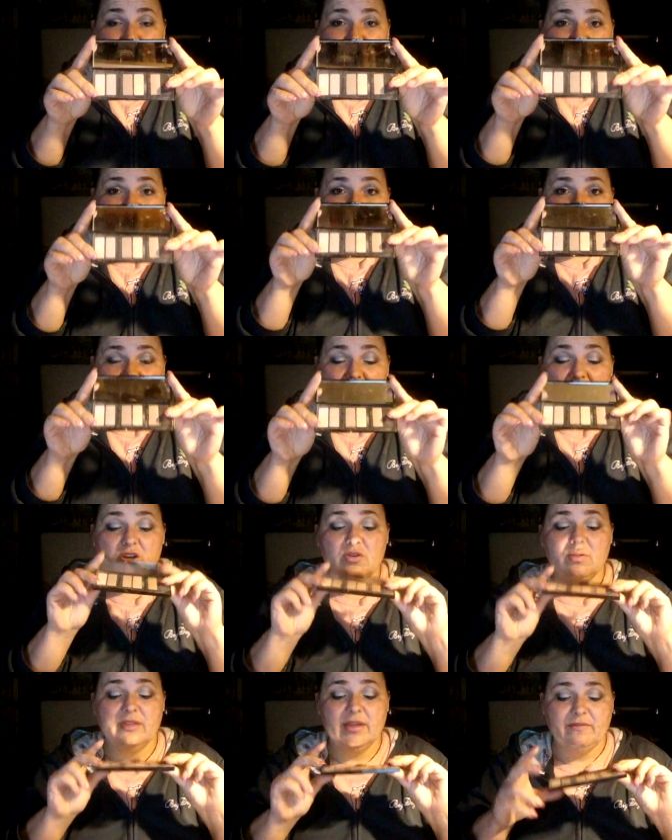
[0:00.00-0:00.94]
brand
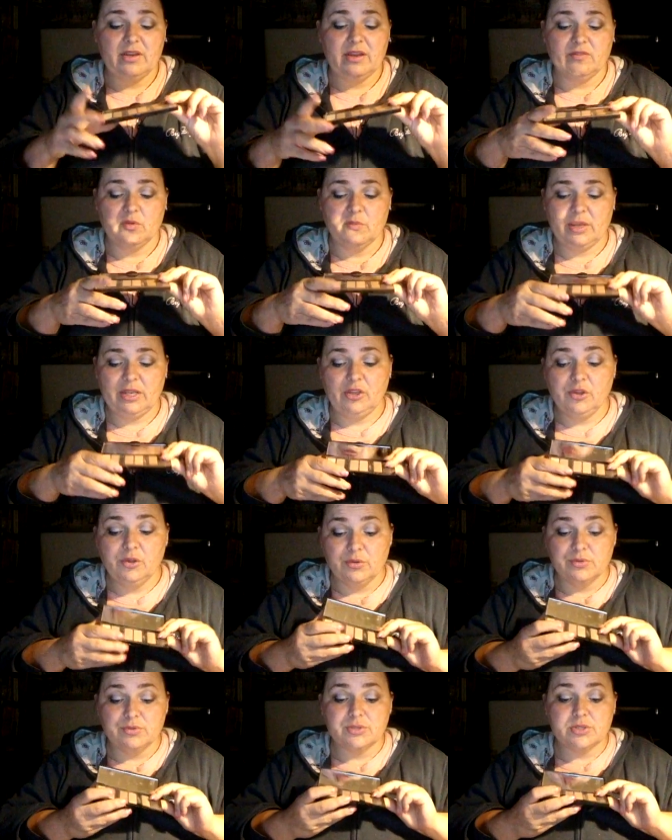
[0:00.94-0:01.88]
new. They've never been
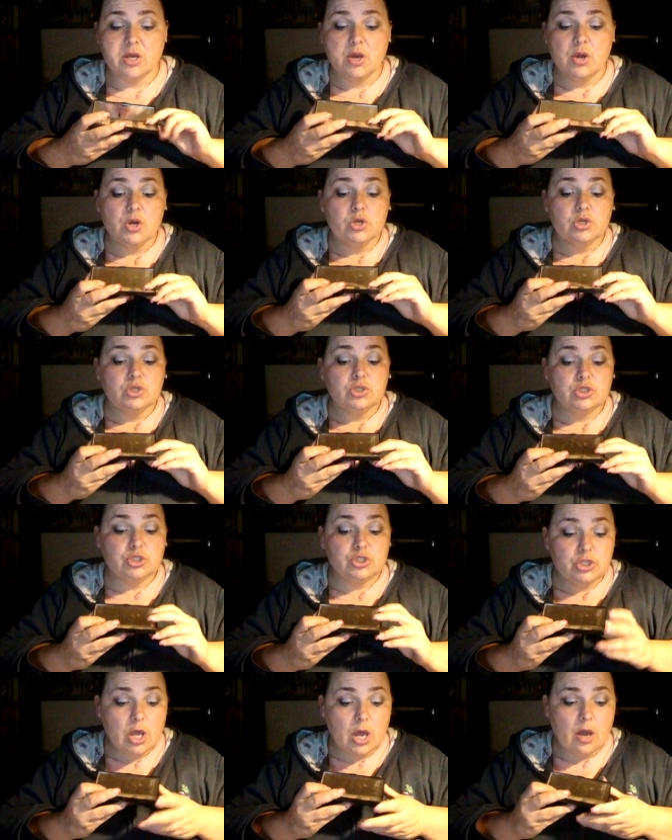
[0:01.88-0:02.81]
used.
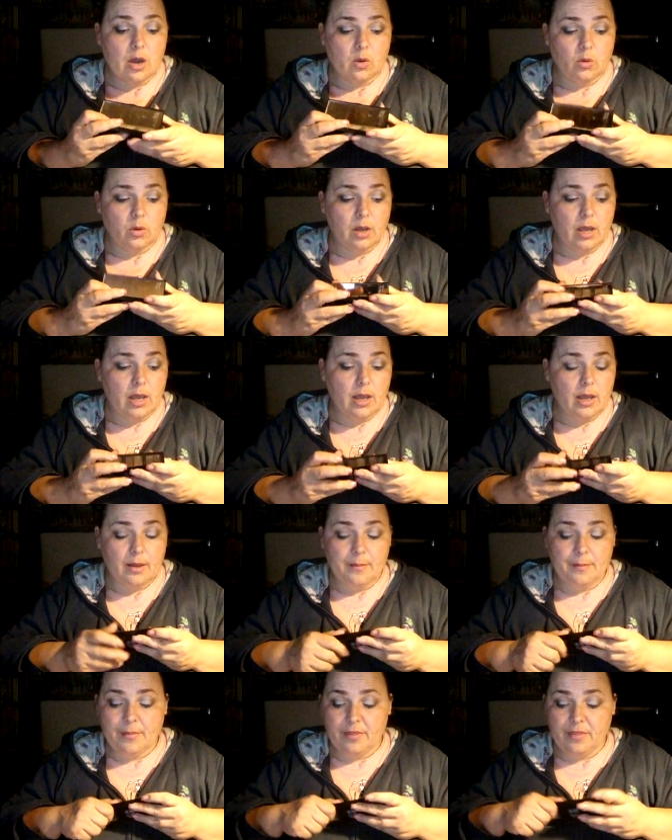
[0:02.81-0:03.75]
So,
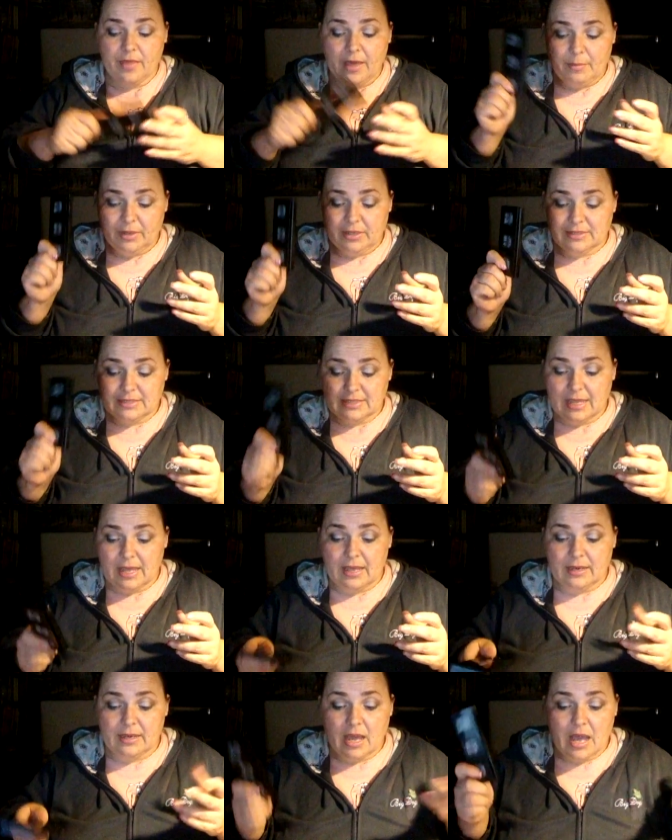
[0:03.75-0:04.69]
um, that being
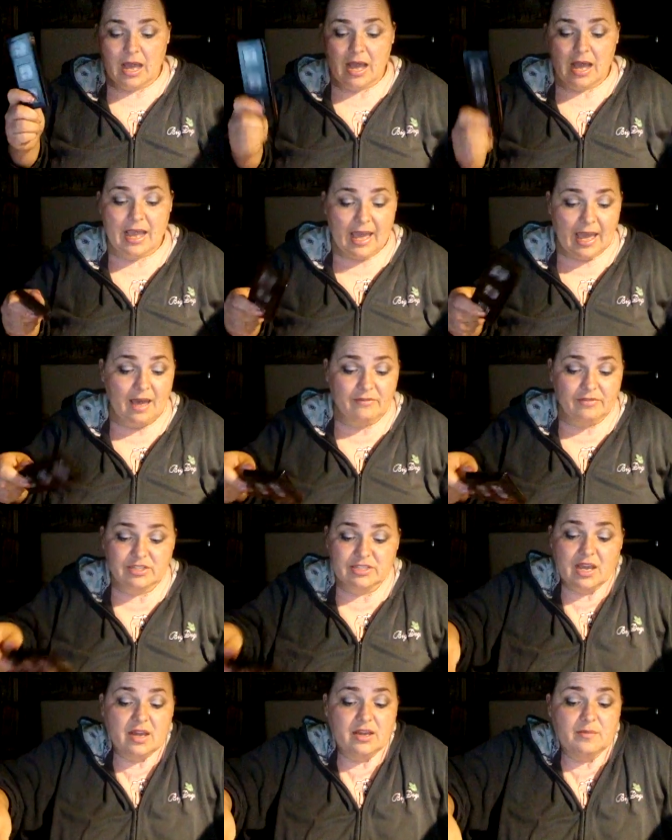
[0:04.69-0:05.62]
said, I have a
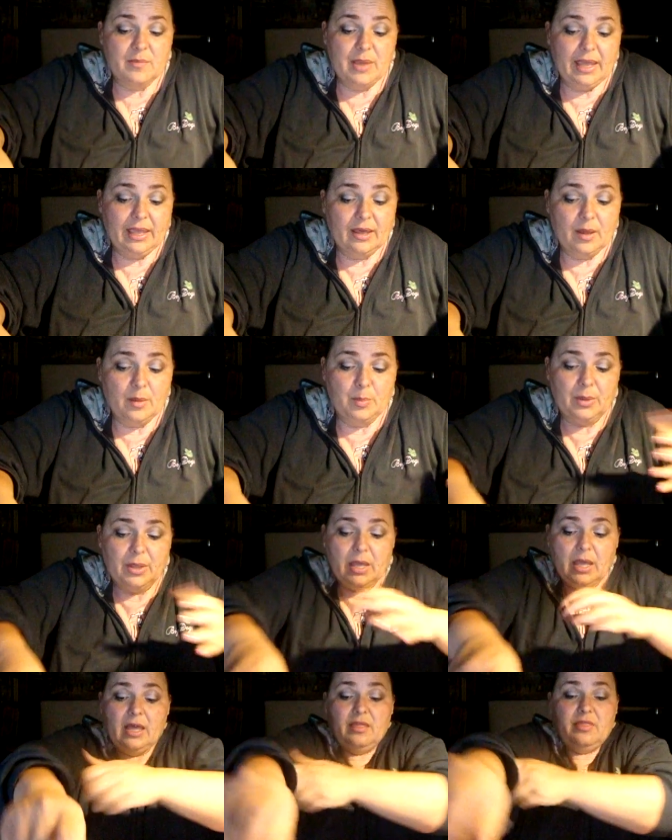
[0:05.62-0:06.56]
ton of makeup
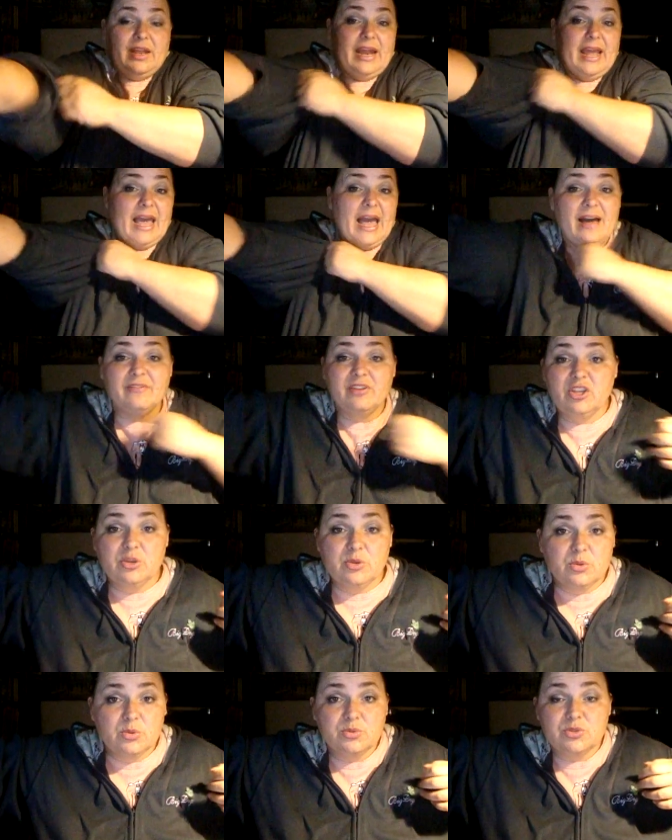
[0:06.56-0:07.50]
that I
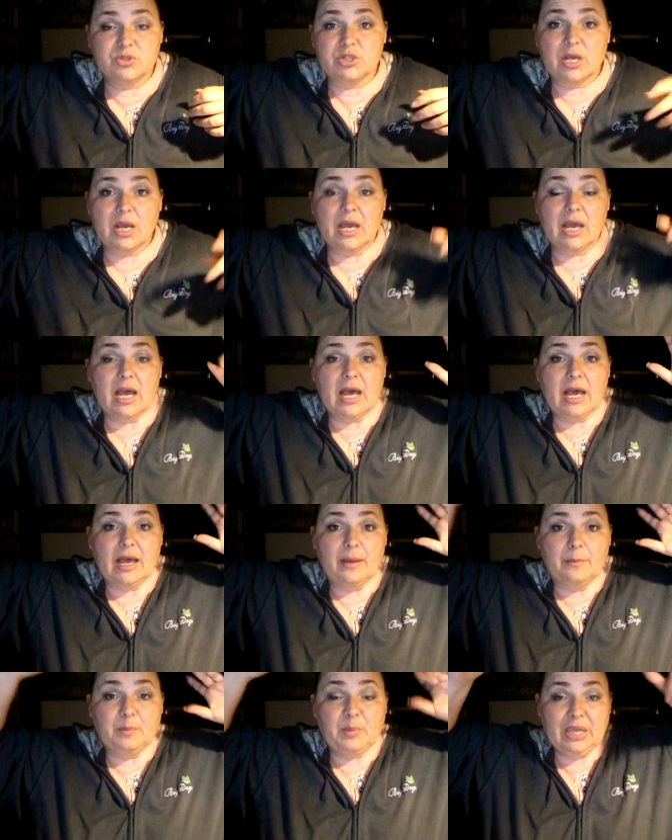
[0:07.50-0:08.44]
haven't used.
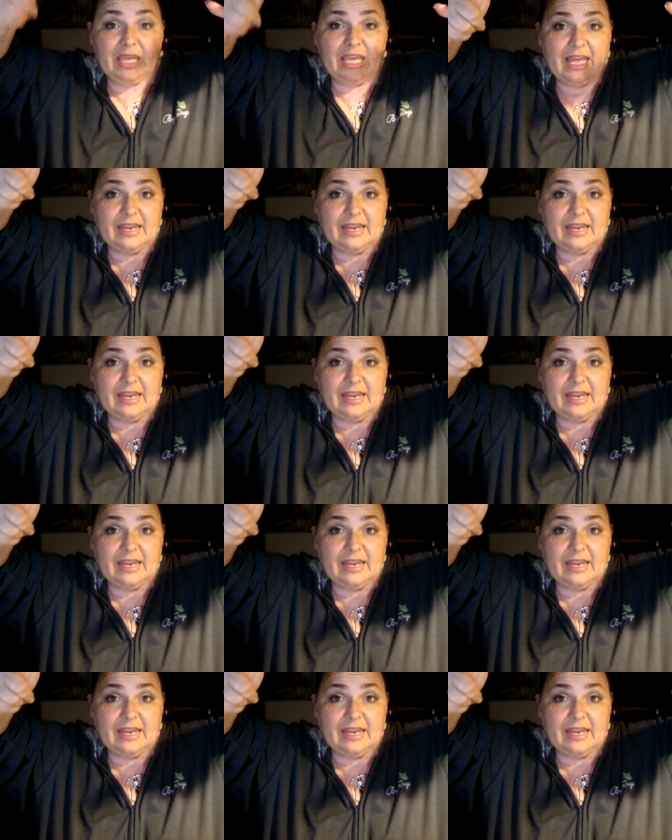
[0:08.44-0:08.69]
Uh, Pink